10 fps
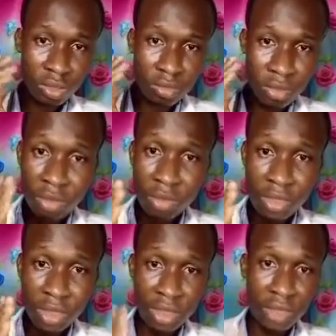minimize
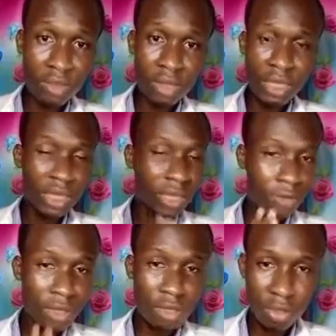activity. That's the
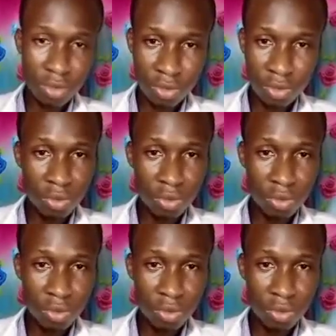first thing to do.